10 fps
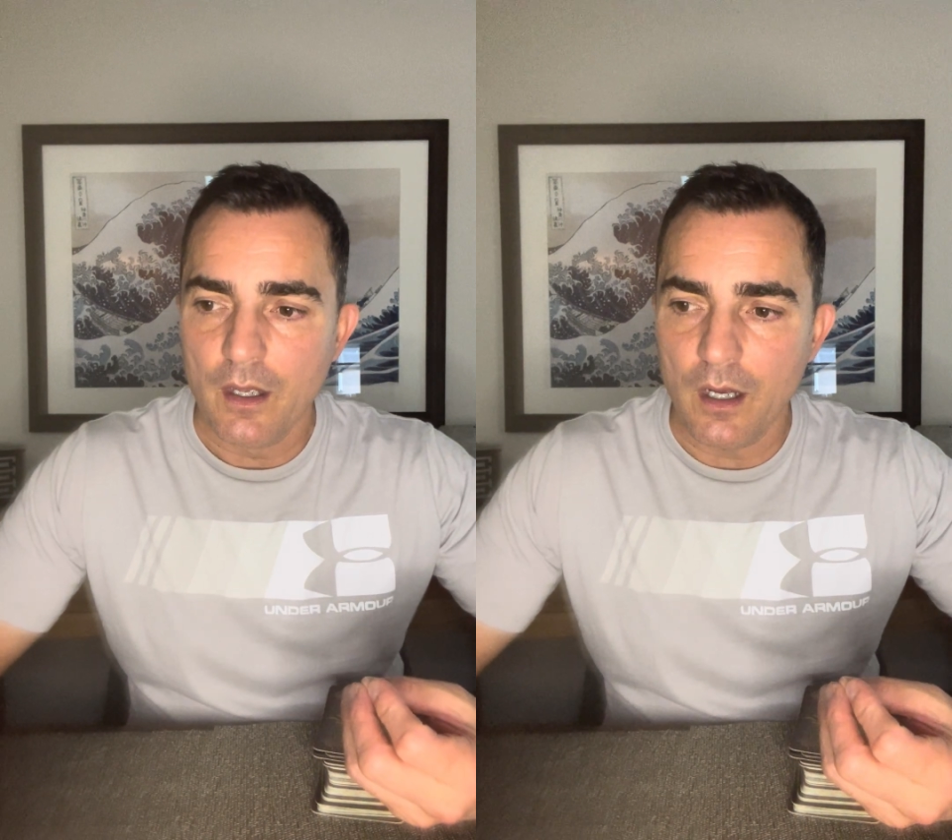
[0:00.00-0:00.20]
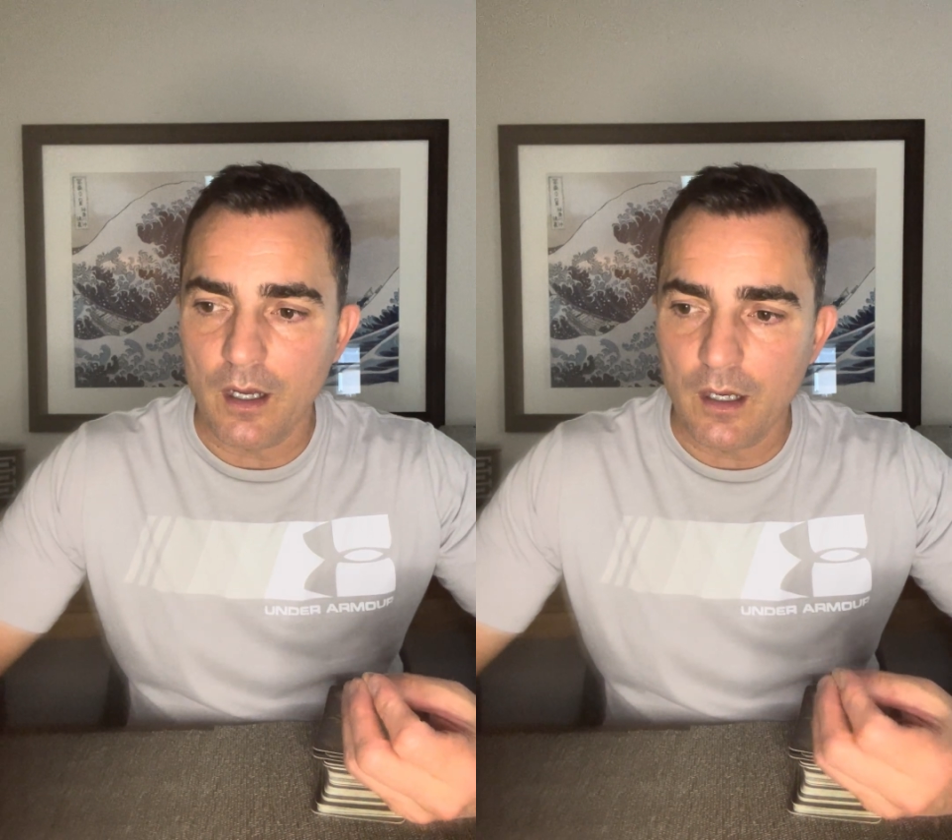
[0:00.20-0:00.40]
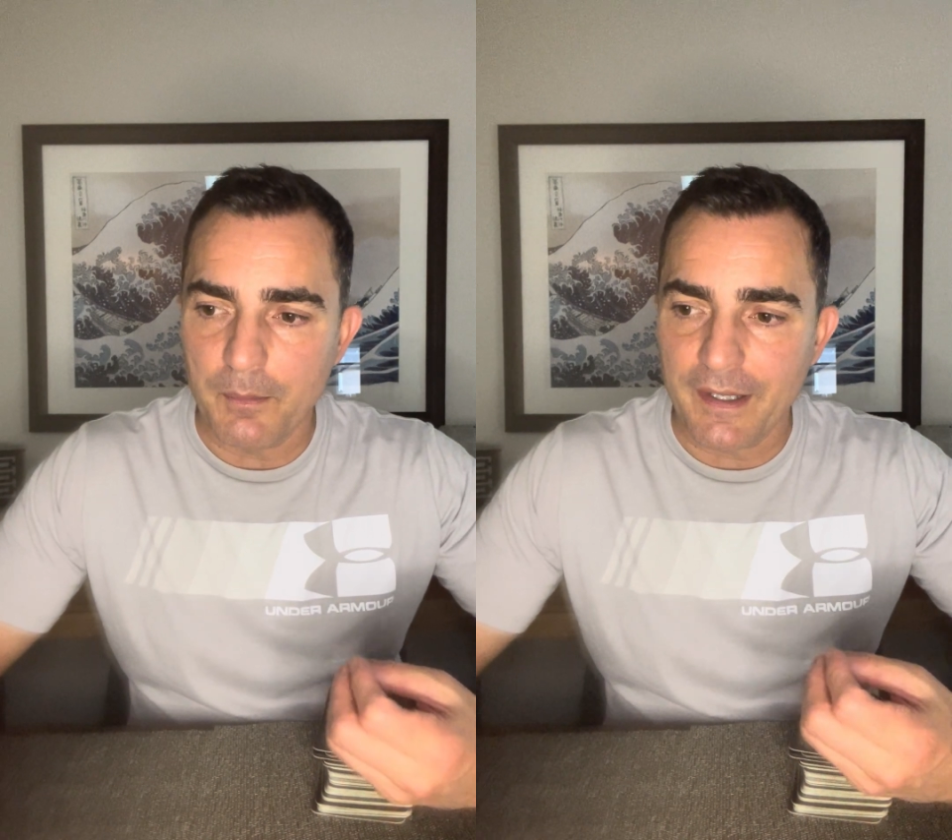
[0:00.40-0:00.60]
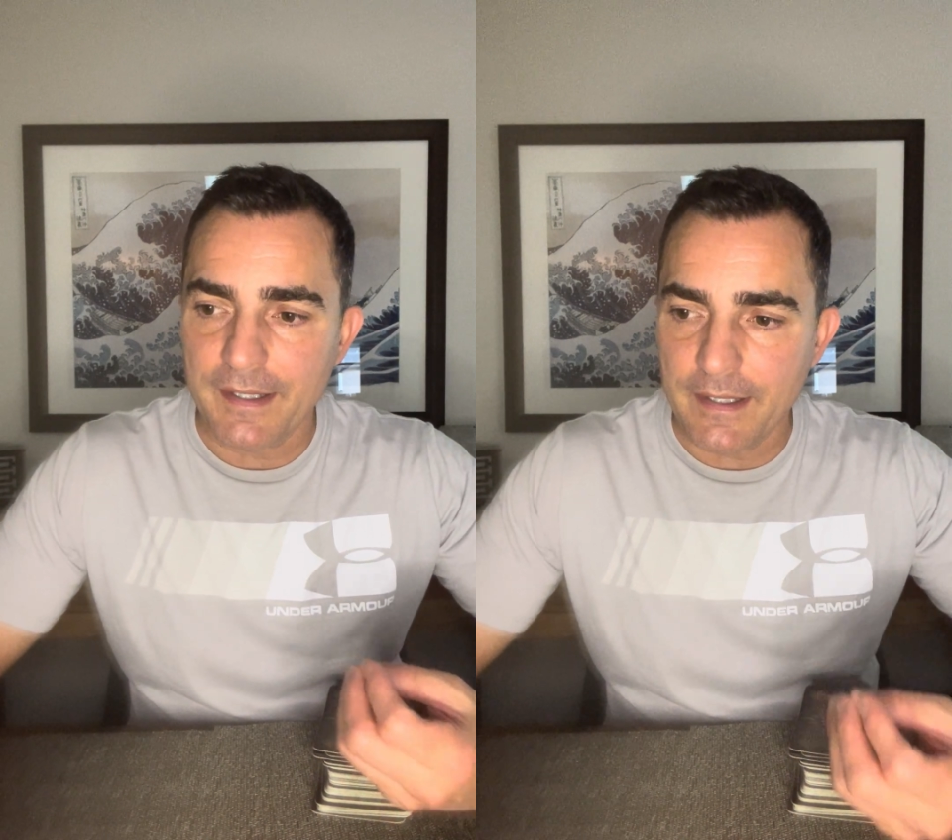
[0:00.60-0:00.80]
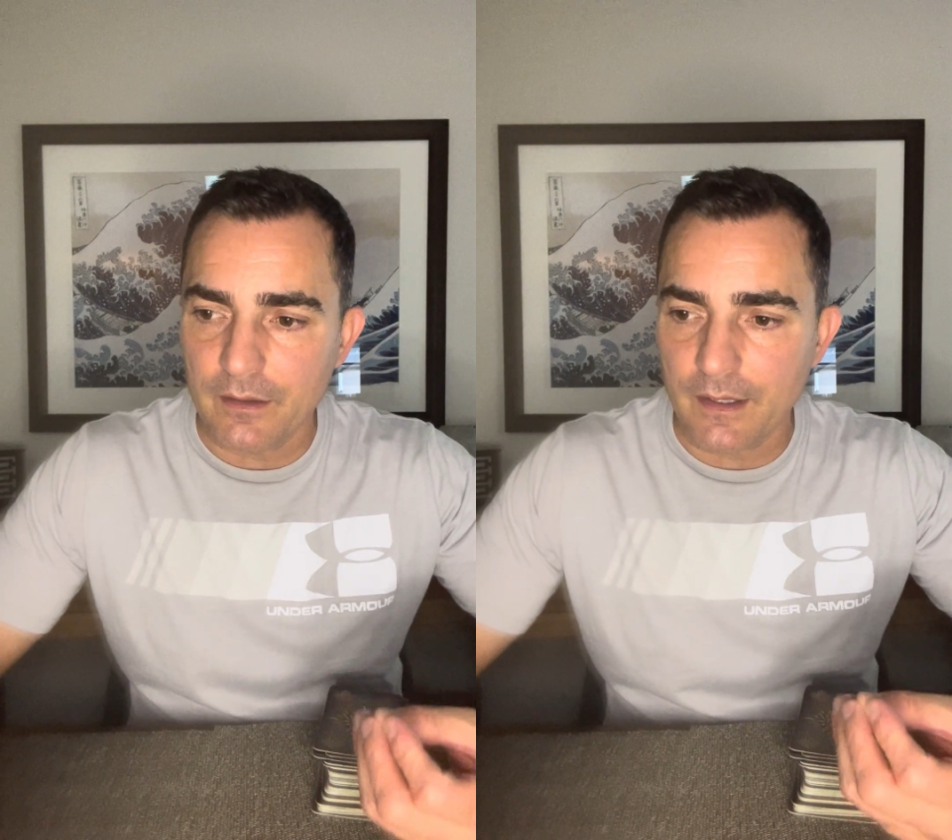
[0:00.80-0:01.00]
a
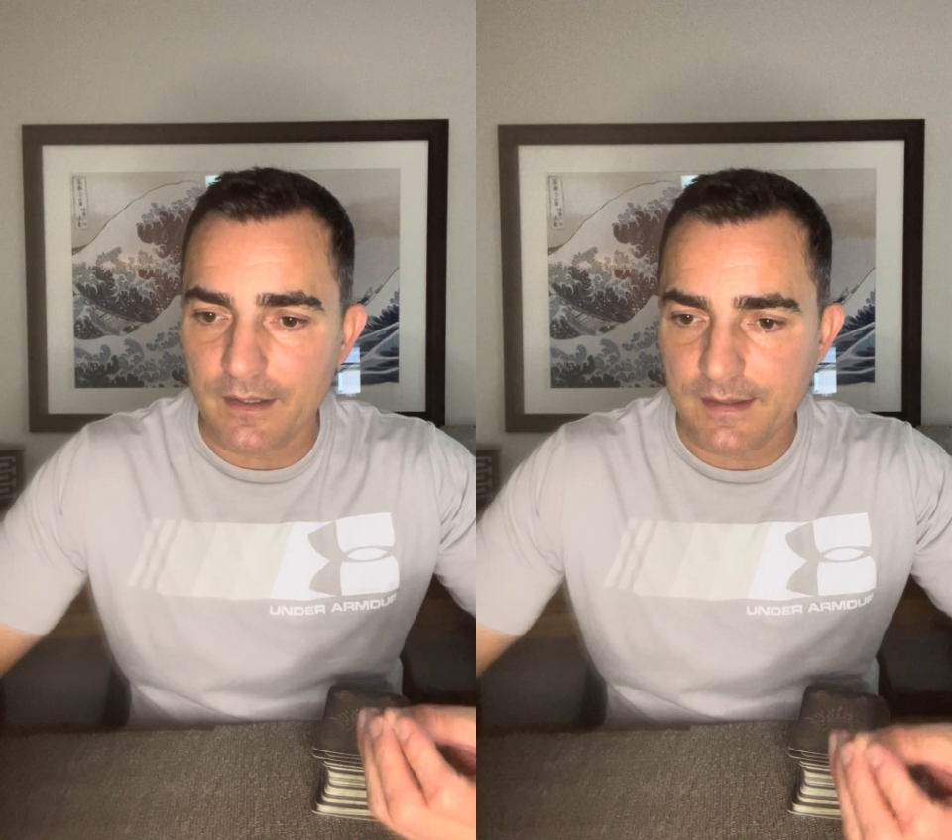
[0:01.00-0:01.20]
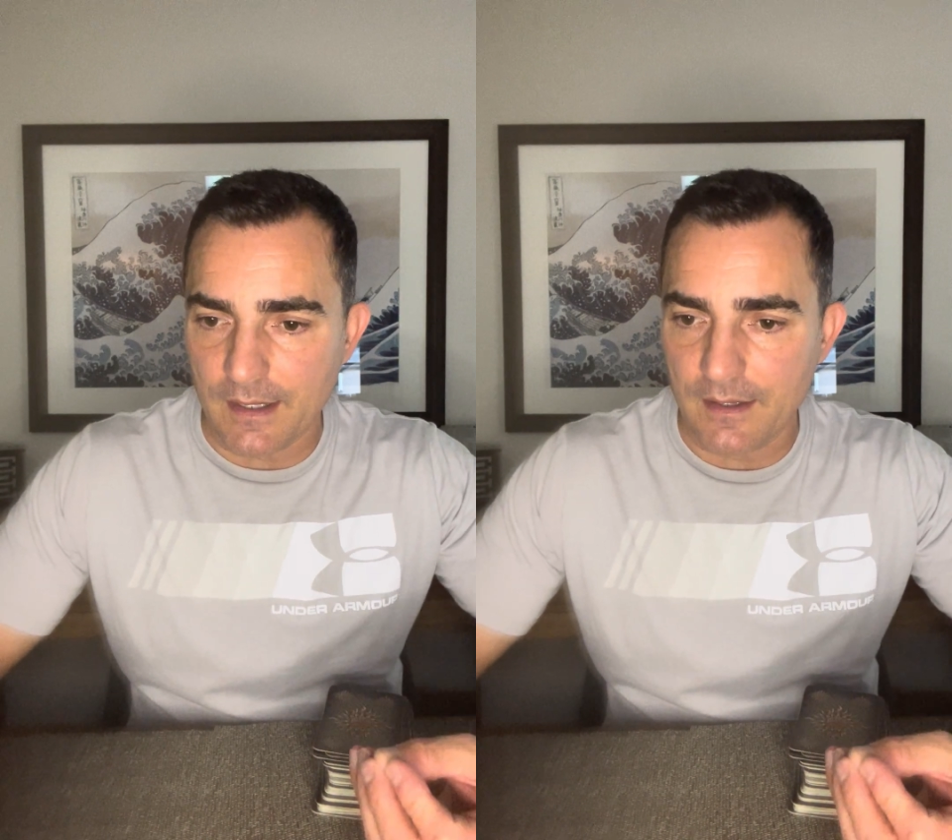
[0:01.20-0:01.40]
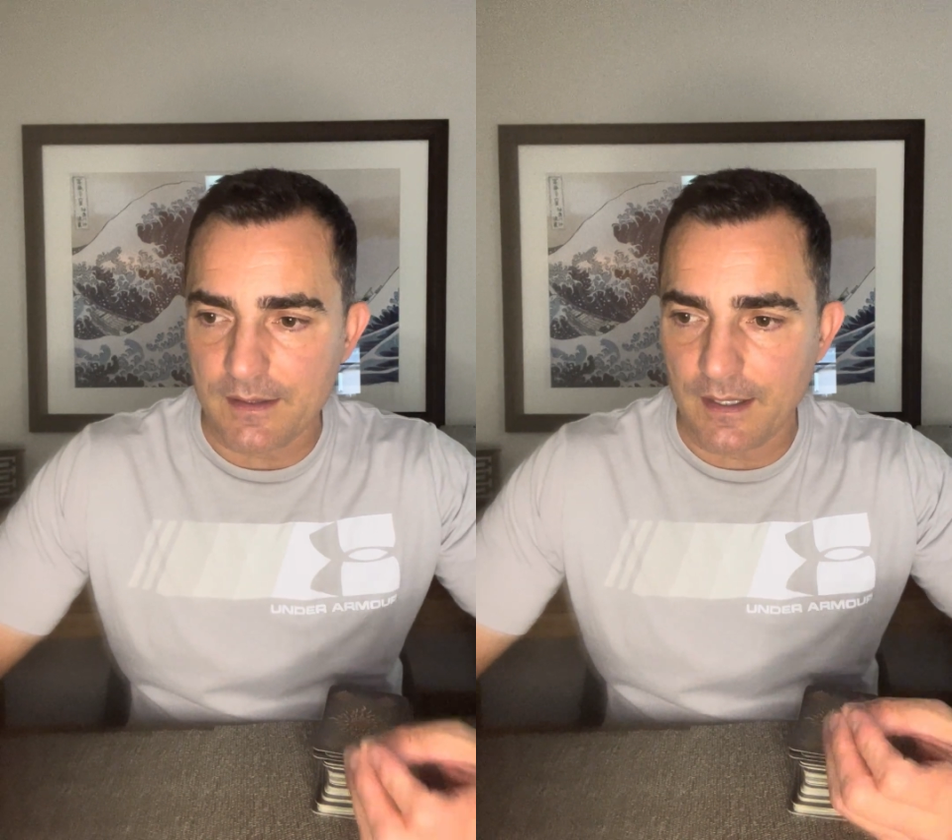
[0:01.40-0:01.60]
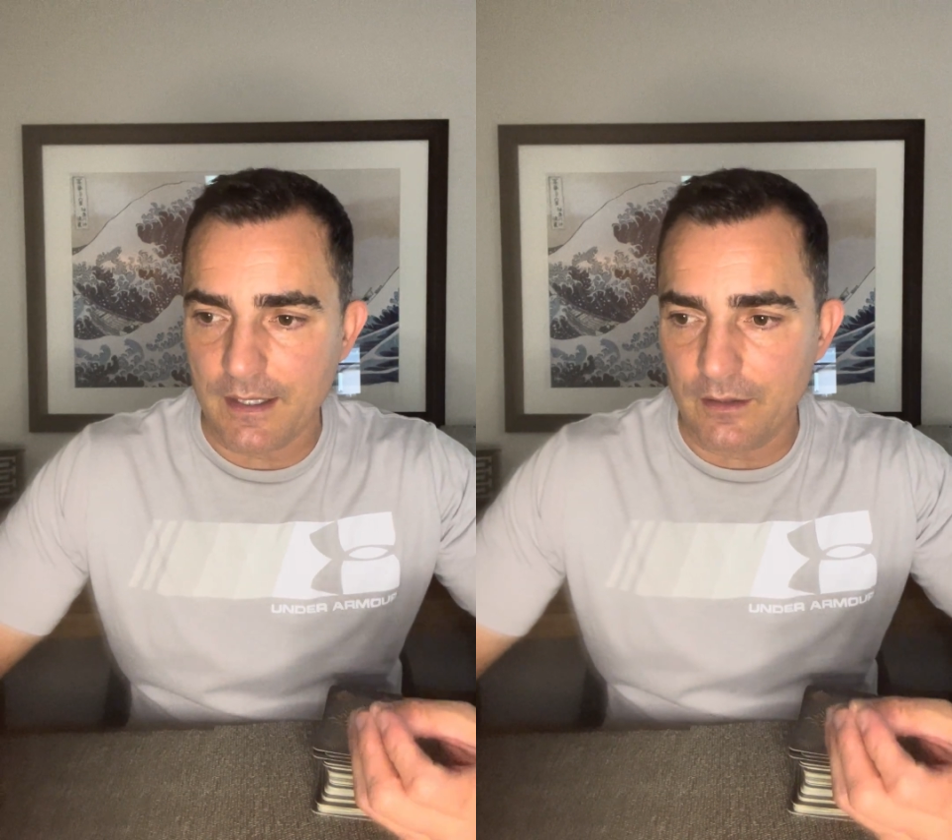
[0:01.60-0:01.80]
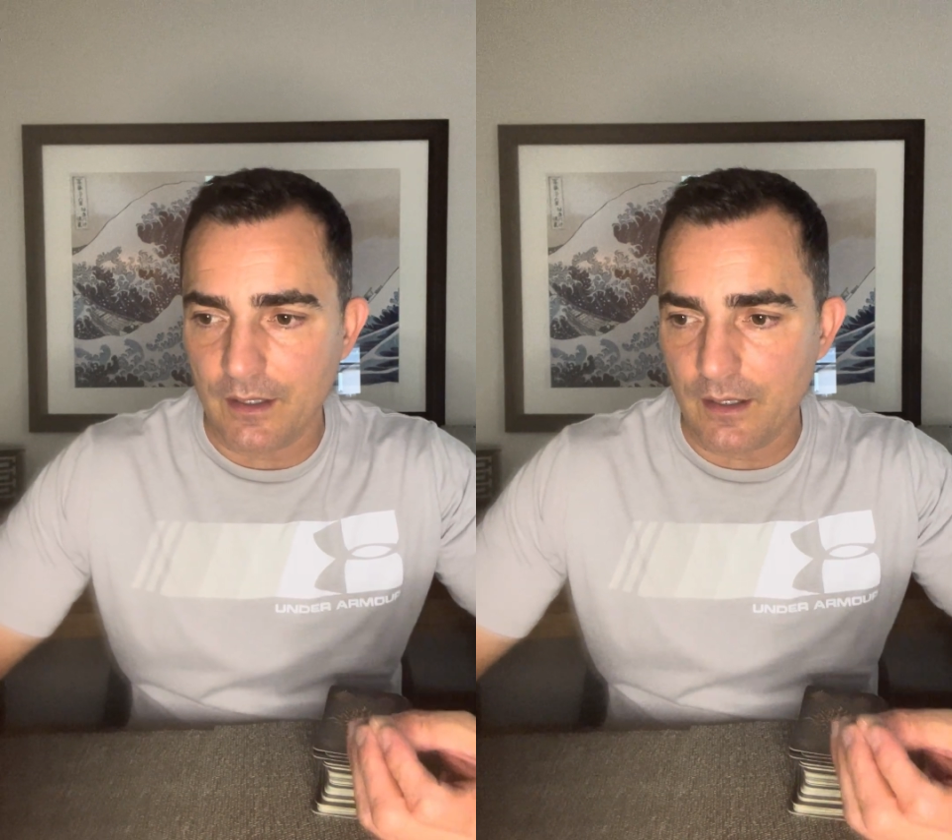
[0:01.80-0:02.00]
healing sense, a
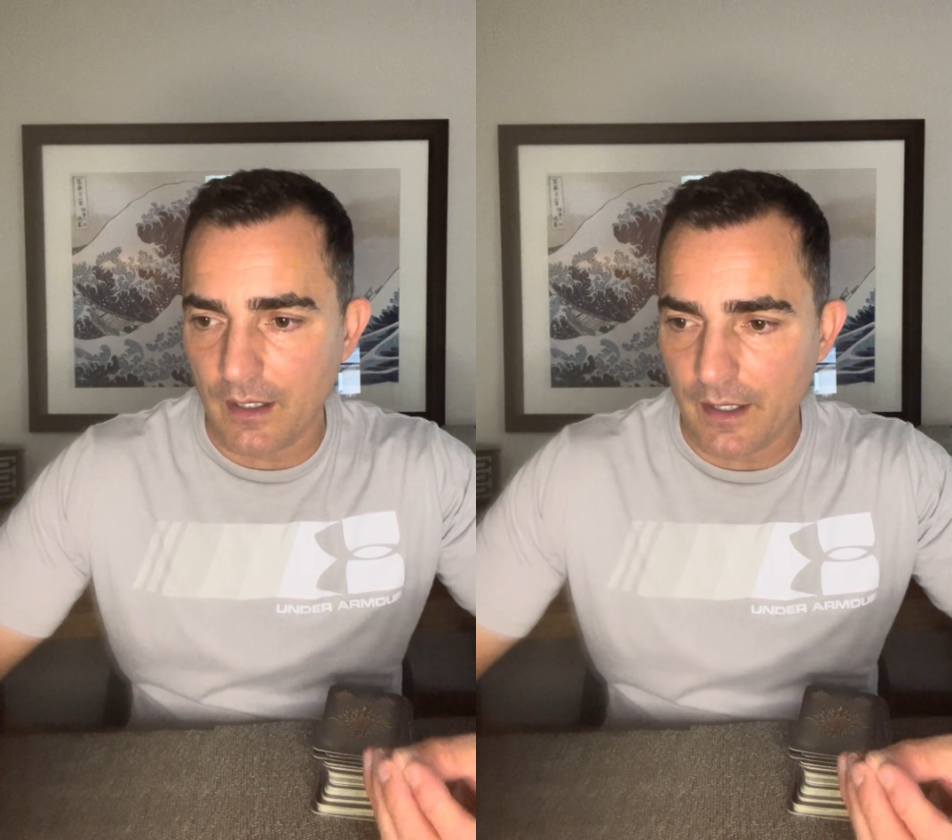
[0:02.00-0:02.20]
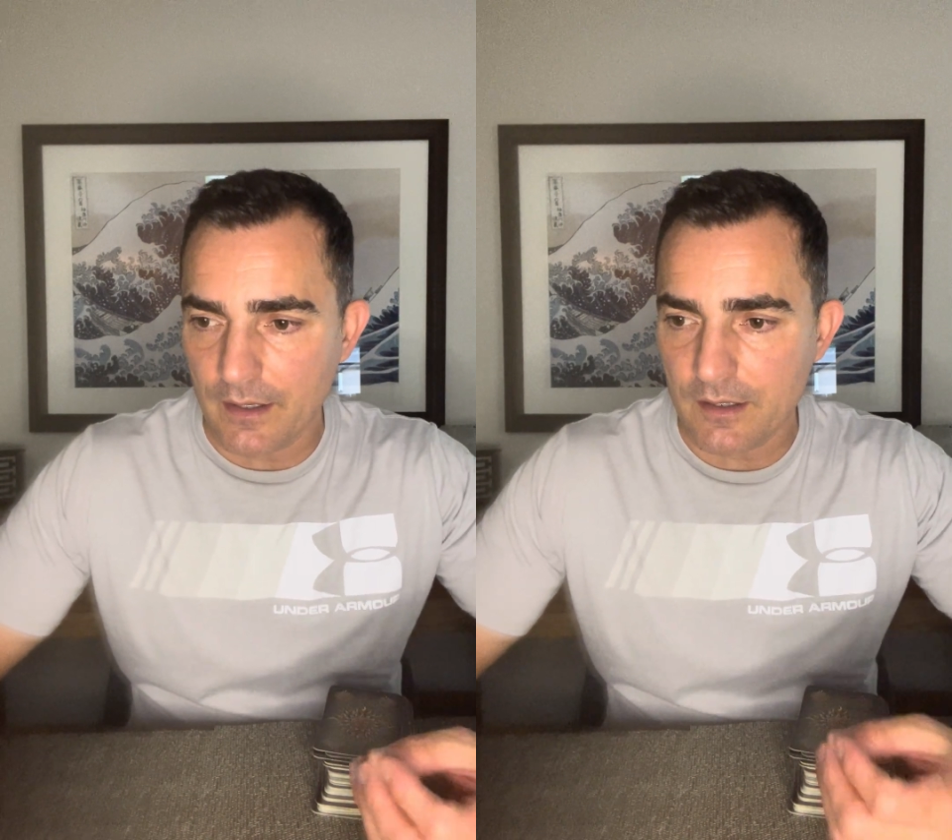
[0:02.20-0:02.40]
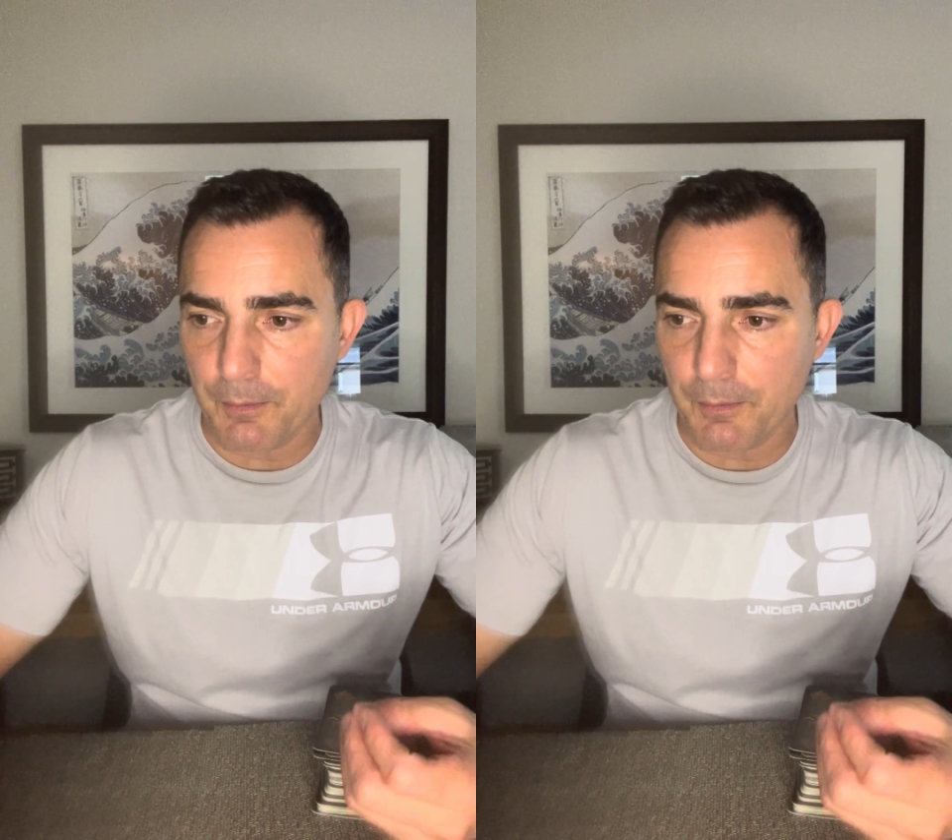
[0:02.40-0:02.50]
healing guidance,